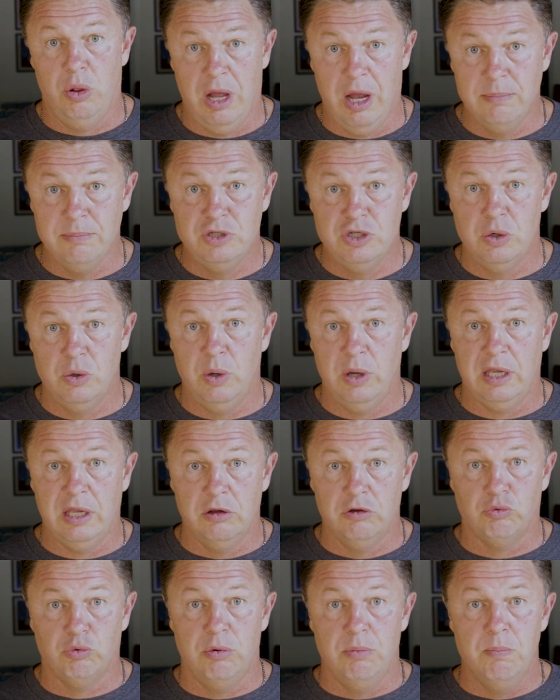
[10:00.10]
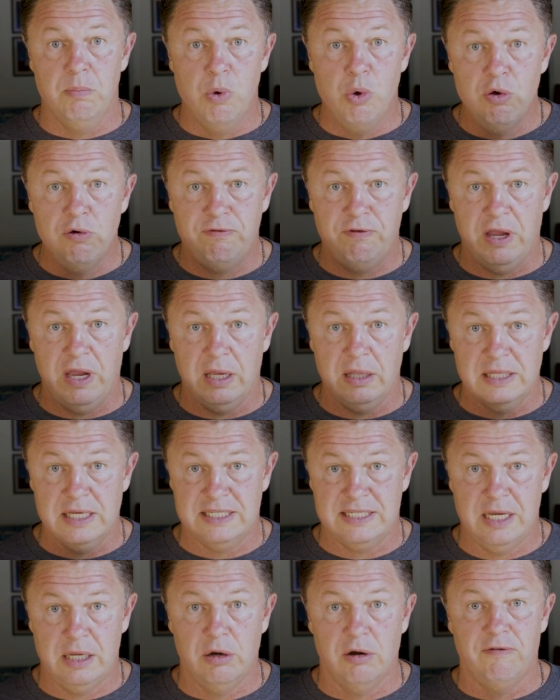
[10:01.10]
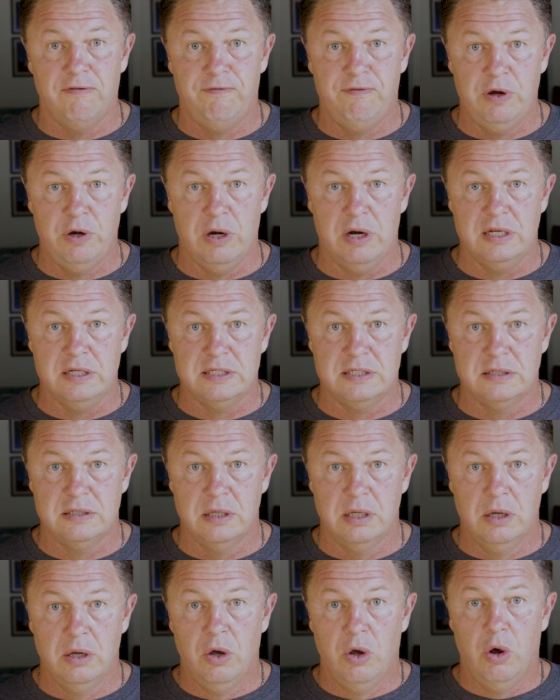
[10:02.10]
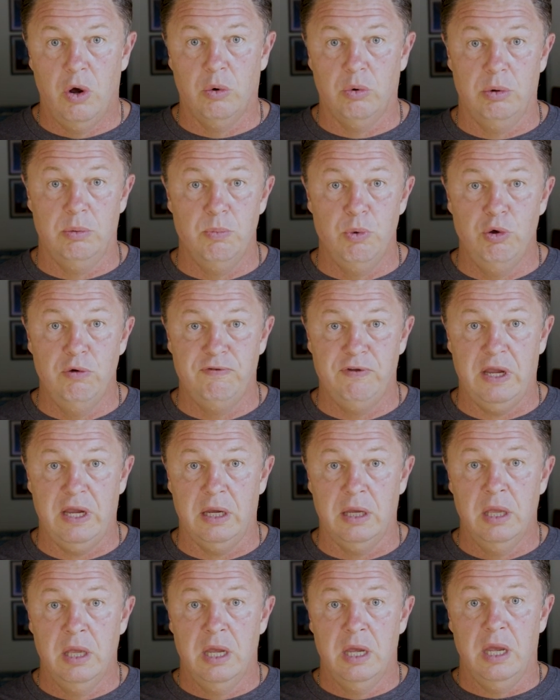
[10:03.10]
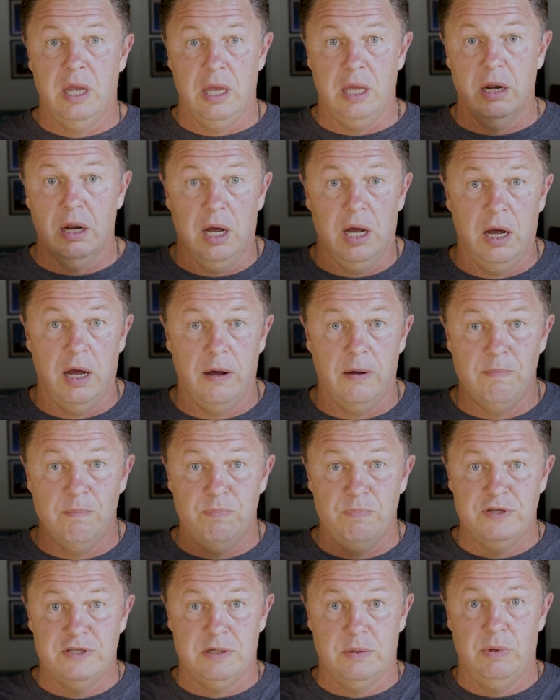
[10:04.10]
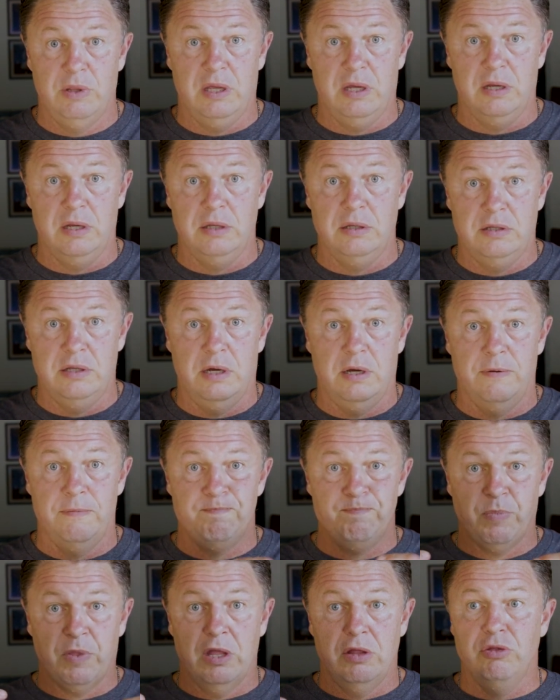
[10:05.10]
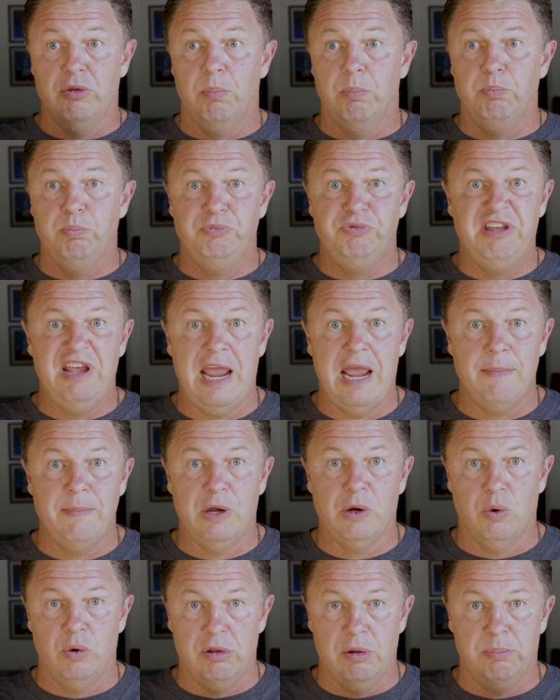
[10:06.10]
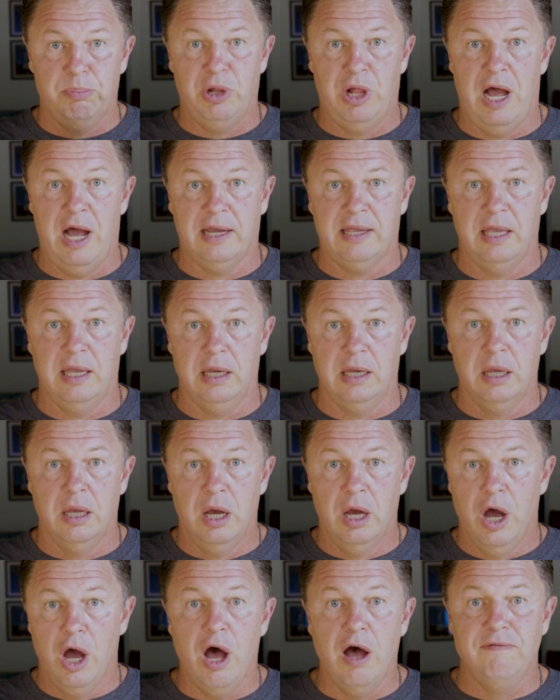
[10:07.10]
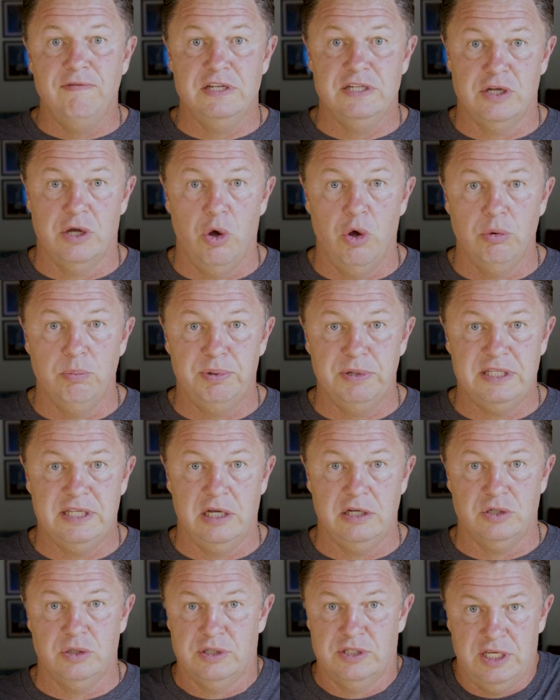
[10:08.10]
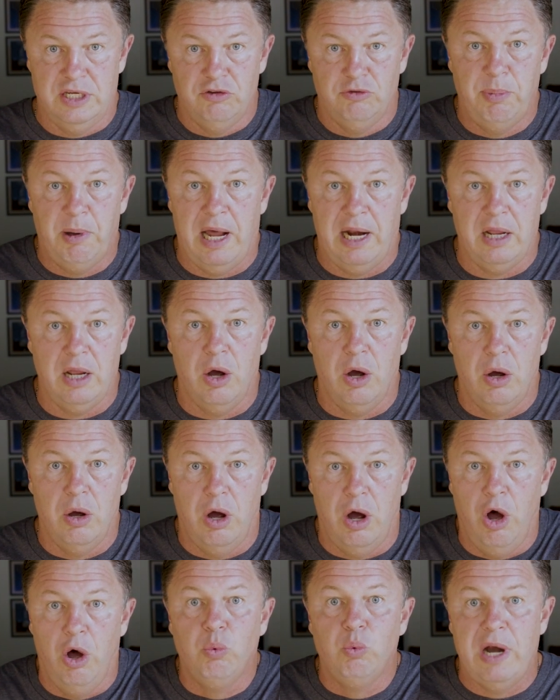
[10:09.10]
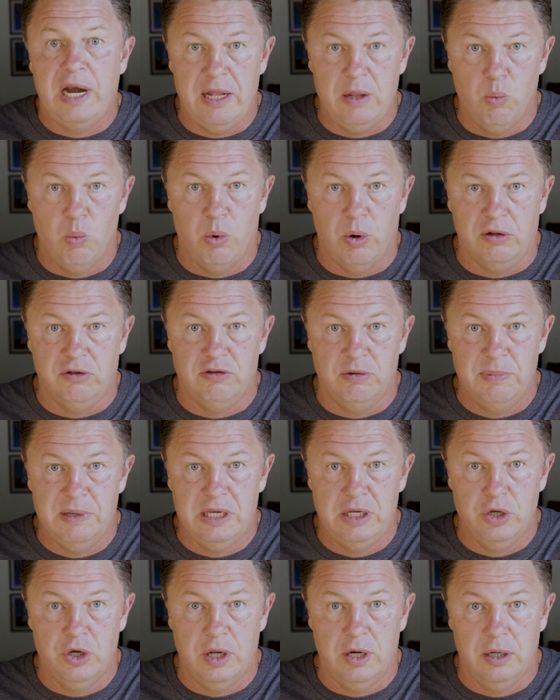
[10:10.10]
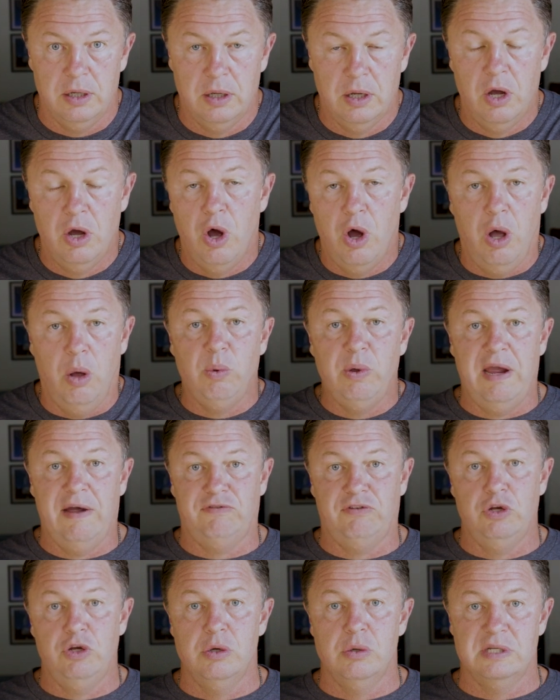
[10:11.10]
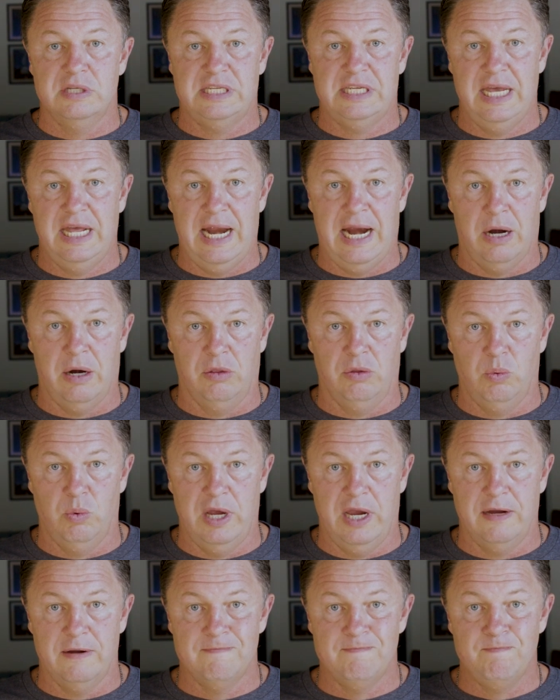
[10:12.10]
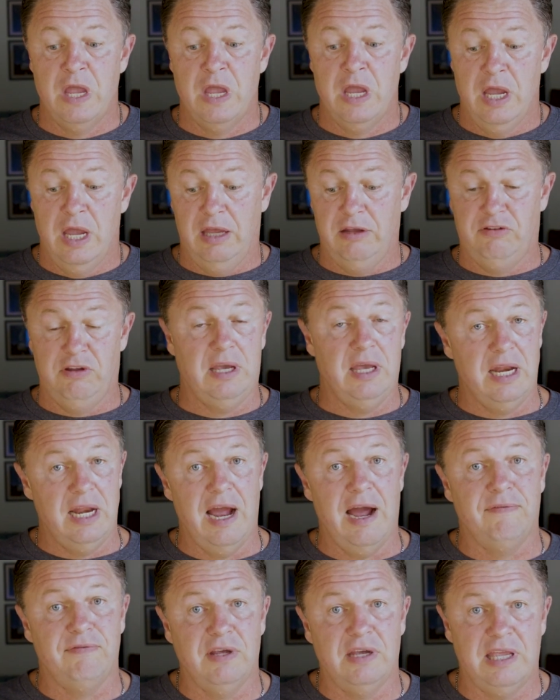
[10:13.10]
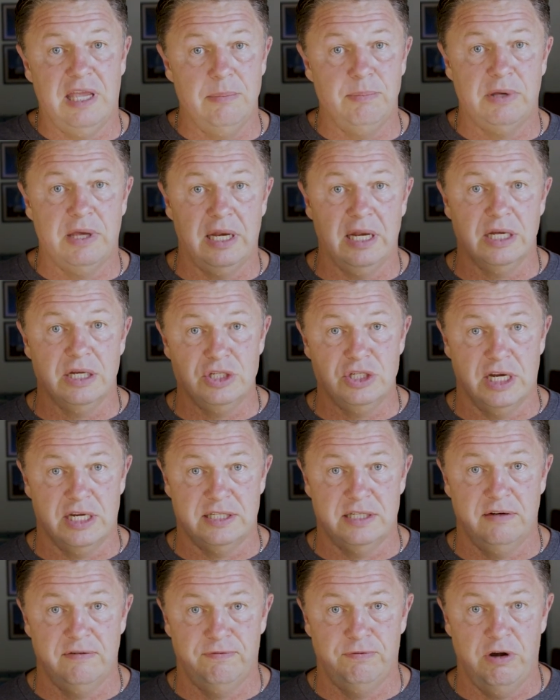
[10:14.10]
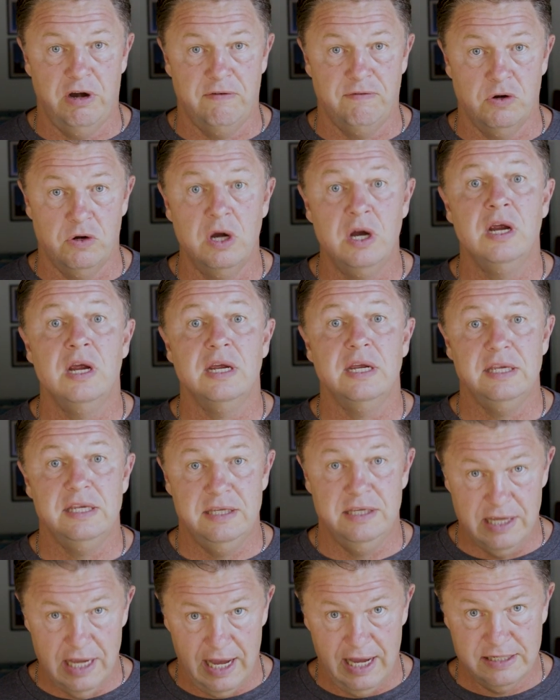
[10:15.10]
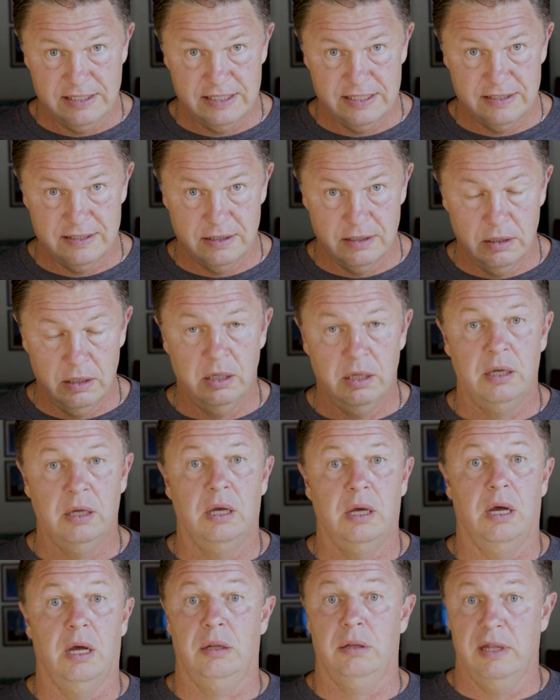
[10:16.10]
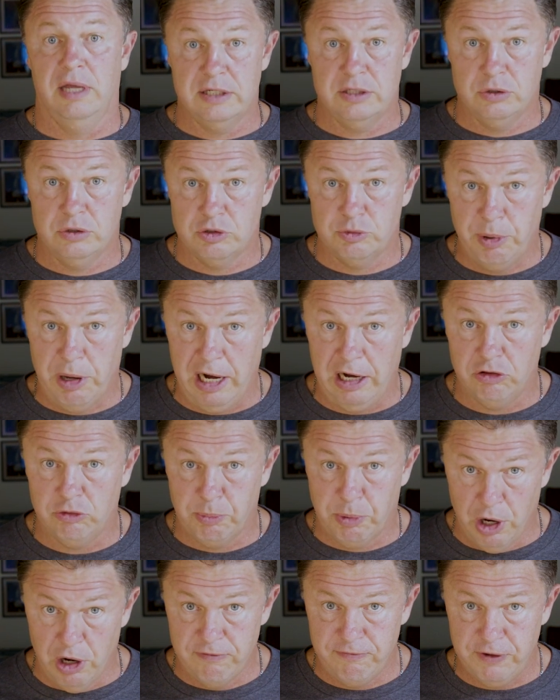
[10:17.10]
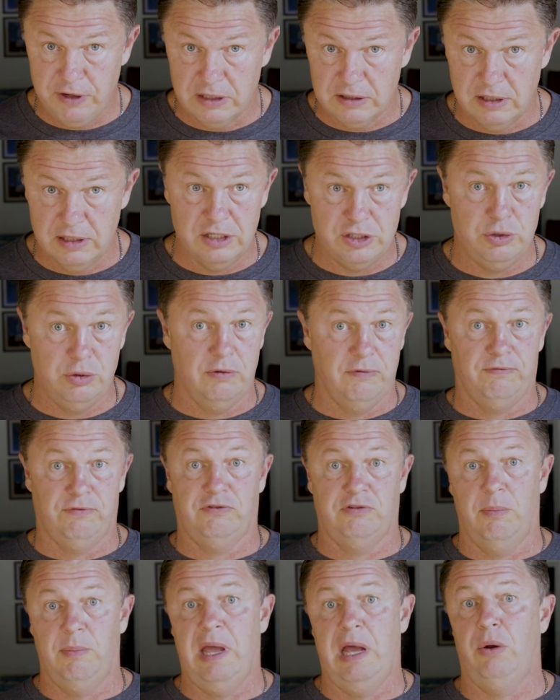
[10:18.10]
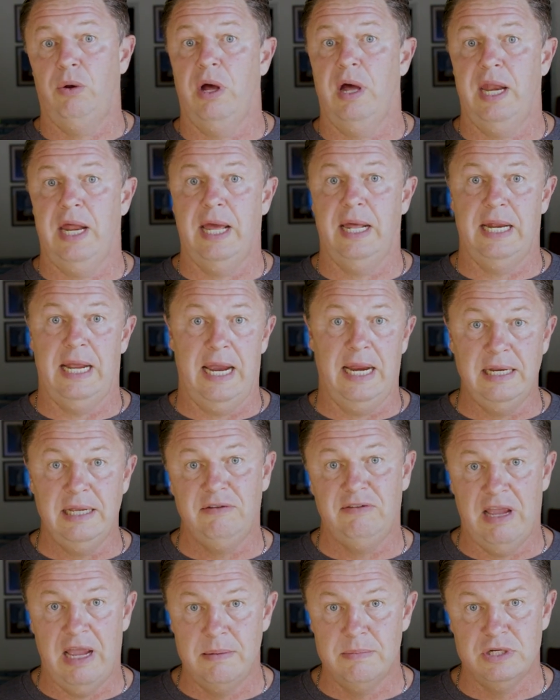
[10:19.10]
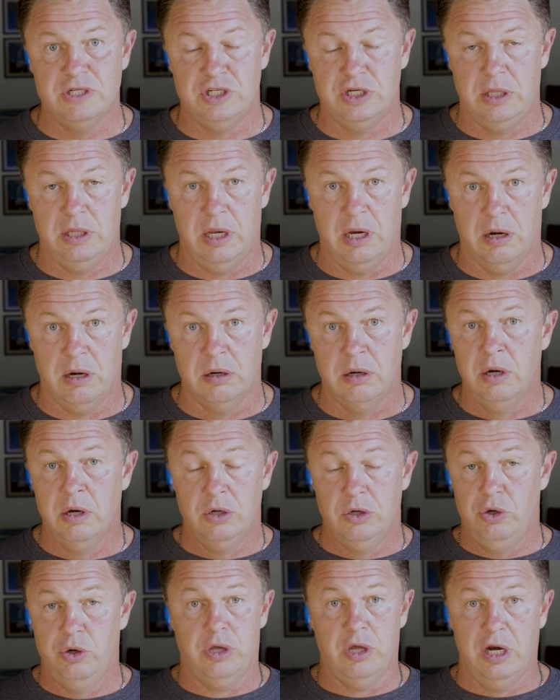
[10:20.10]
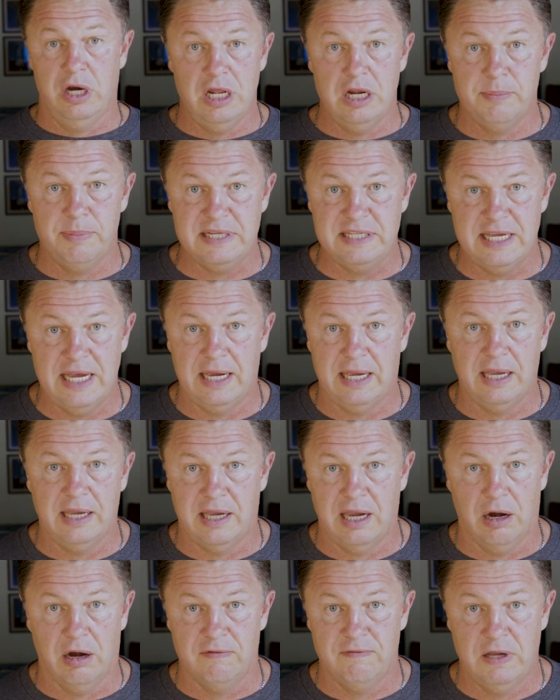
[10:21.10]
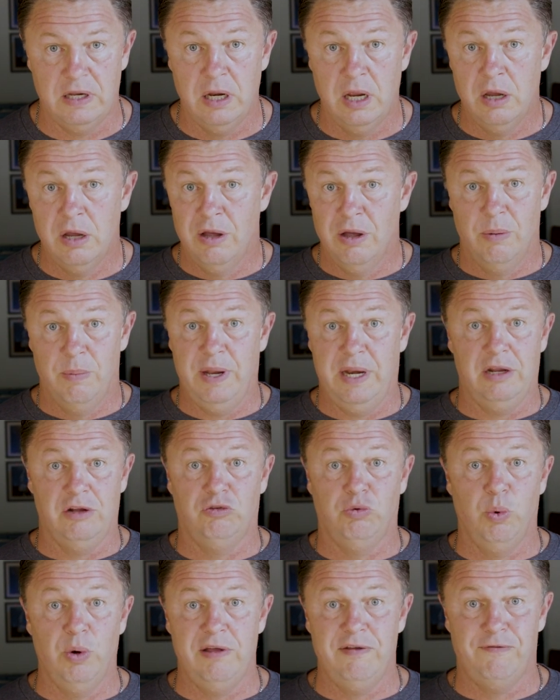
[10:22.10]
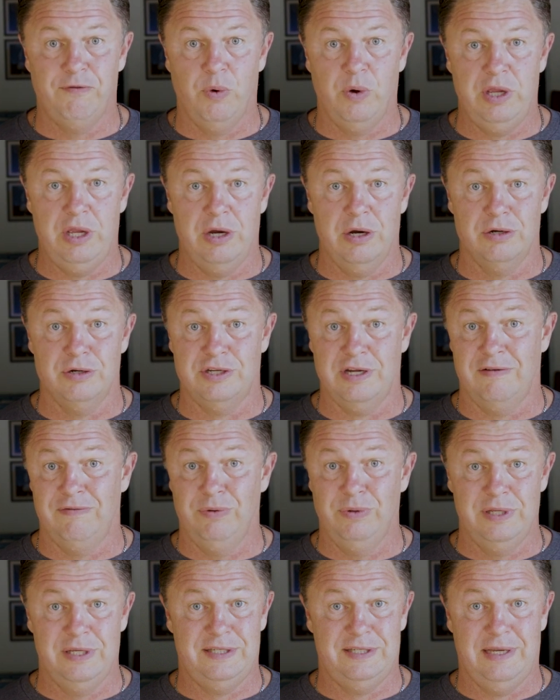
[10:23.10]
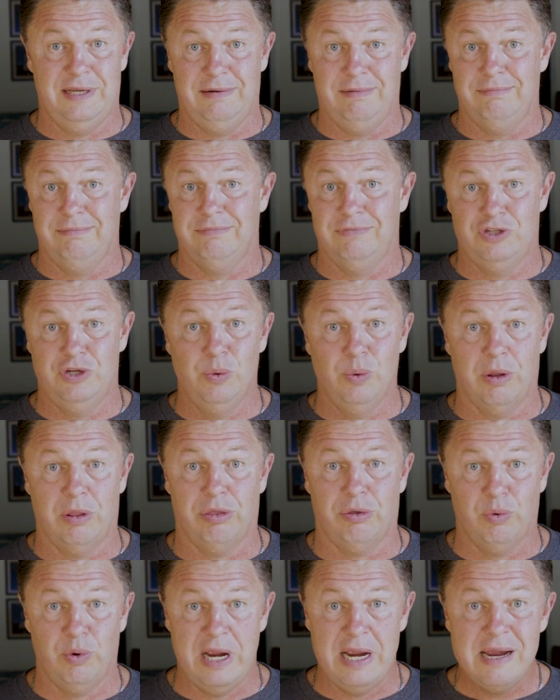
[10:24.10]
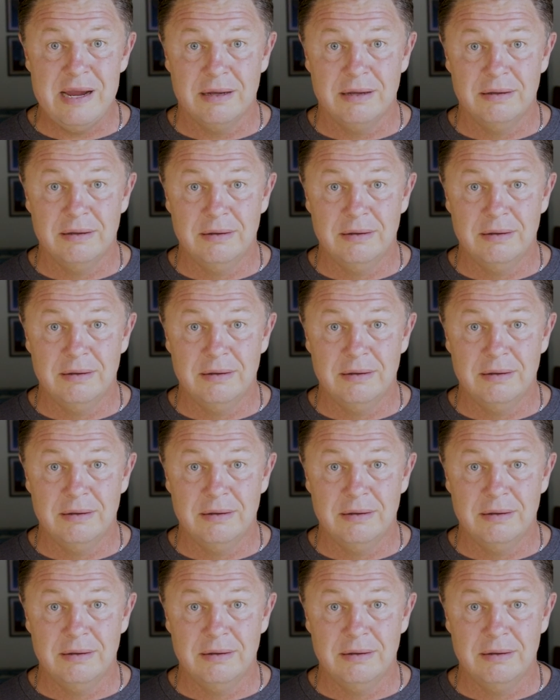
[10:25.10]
I'm doing is removing this interference or removing some of the damming or the blocking of his own potential. See, his body already wanted to be good, All we have to do is get out of the way. Is it going to have to keep getting adjusted forever? Yes. Unless your spine is perfect, unless you have somehow not had any damage in there, you're going to need to be taking care of it. But in 24 years, I've only seen 2 or 3